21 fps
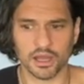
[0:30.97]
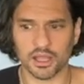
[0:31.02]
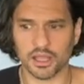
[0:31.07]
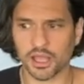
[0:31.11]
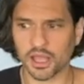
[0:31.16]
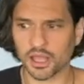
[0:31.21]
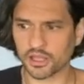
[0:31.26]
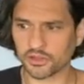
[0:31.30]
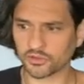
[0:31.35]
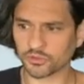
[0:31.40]

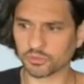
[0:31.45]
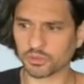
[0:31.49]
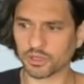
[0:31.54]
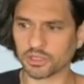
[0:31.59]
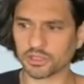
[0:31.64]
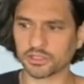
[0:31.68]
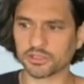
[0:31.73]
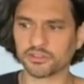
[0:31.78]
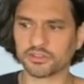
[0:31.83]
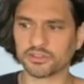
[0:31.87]
as well
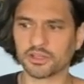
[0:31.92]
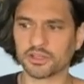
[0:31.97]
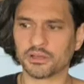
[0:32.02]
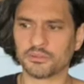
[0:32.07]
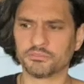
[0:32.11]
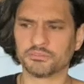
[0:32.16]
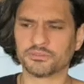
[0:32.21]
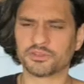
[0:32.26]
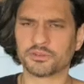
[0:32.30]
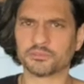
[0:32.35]
as
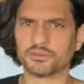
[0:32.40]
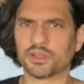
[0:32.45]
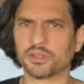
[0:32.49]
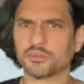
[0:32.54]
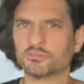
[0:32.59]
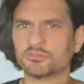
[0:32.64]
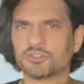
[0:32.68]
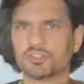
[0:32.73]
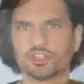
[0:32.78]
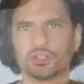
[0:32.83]

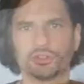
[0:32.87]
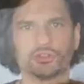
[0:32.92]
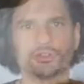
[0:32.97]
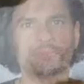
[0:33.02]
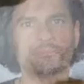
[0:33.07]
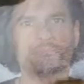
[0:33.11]
sometimes children.